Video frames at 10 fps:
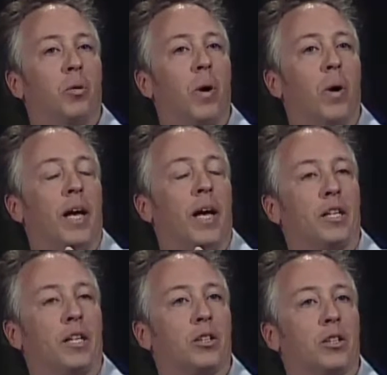no way to
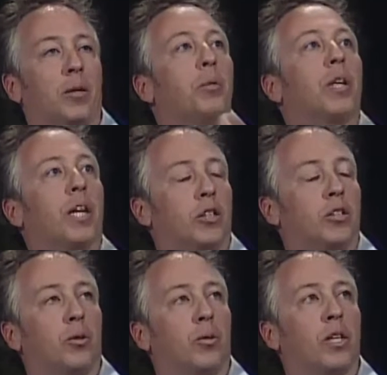actually communicate
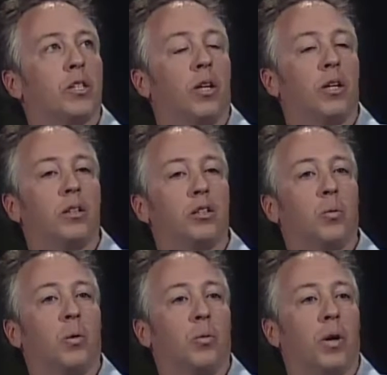to the restaurant. So
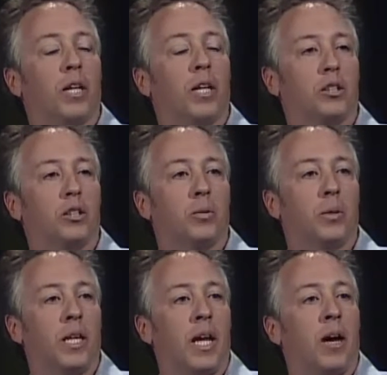what we're actually
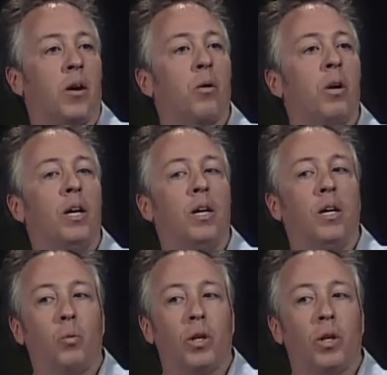doing now
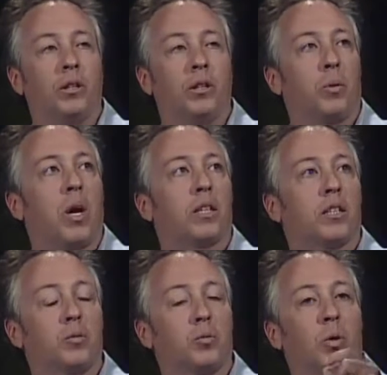with this
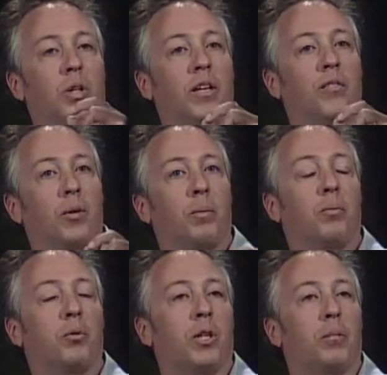product is we're giving
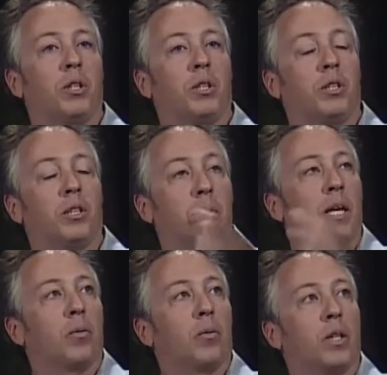people the ability to
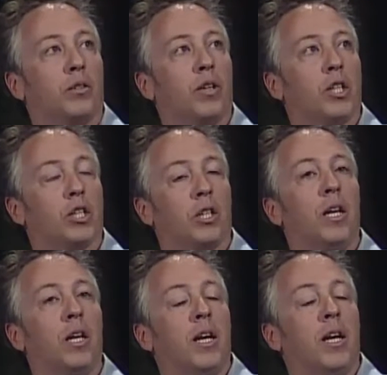make a reservation.
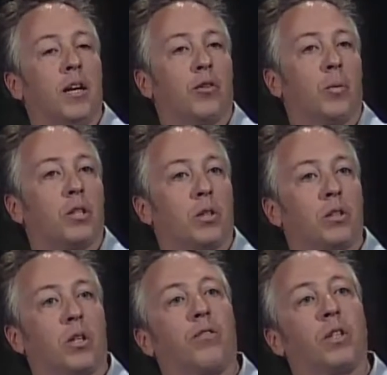If the
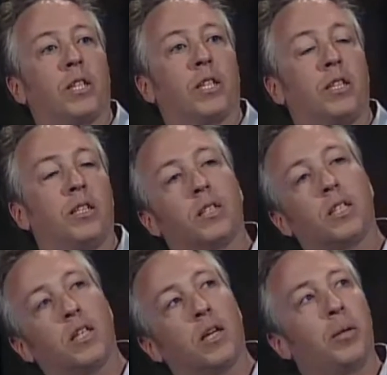restaurant's offering a deal,
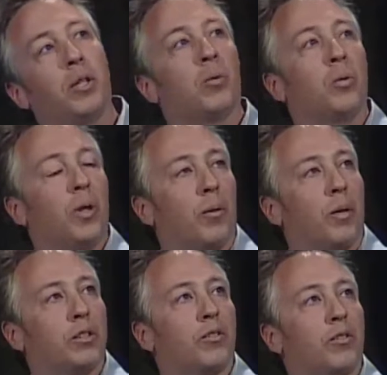it can come in through that
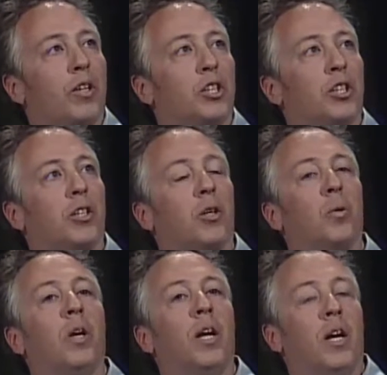reservation
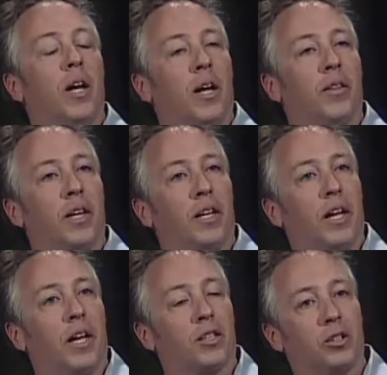note, and they
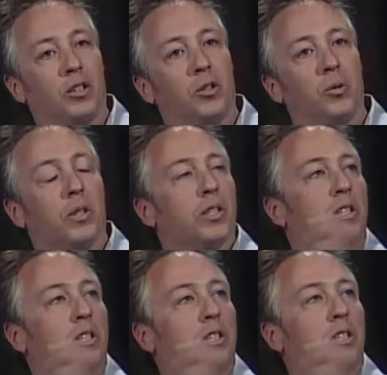can actually do a
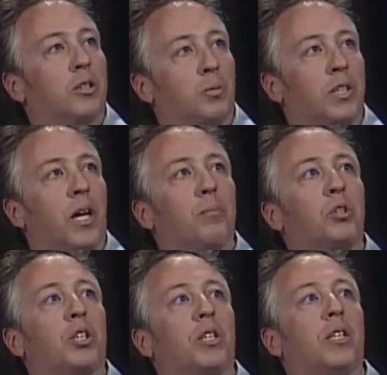seamless
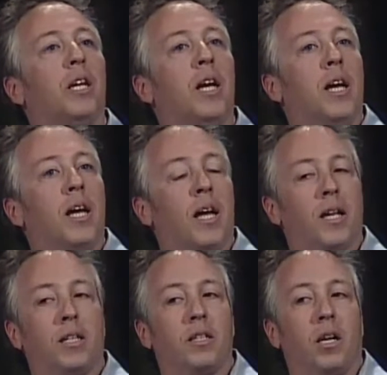redemption.
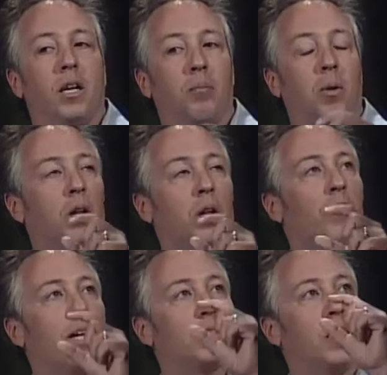And all
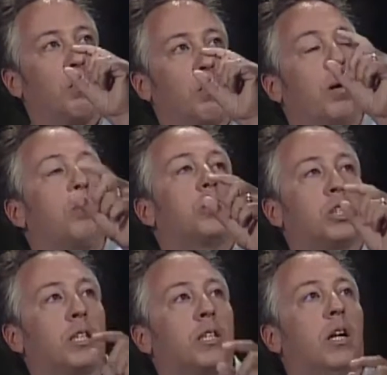of that is now
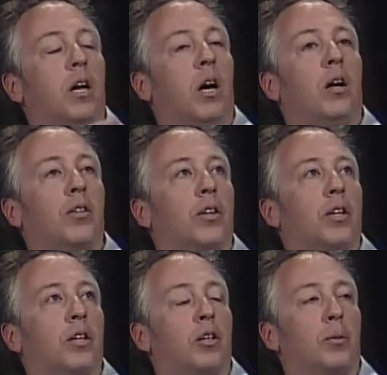publishing on
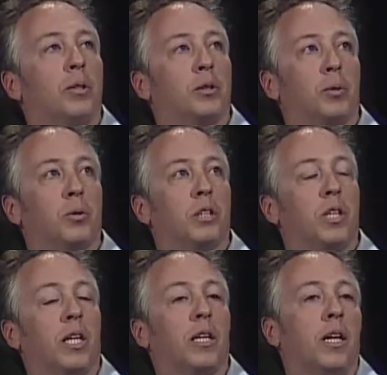the Urban Spoon
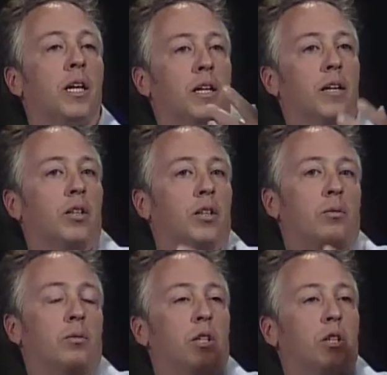site, giving
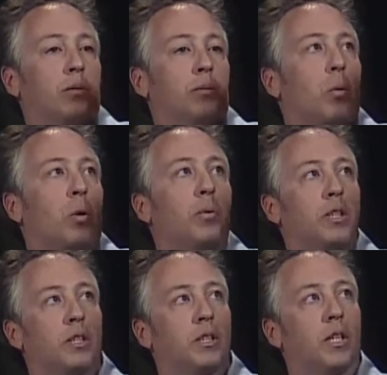the consumer more
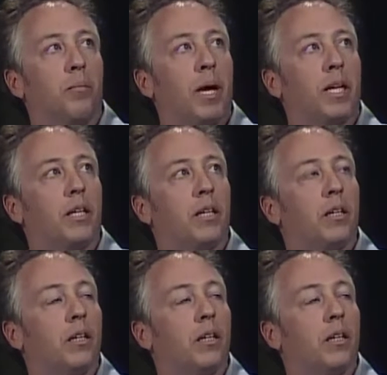reason to come back in.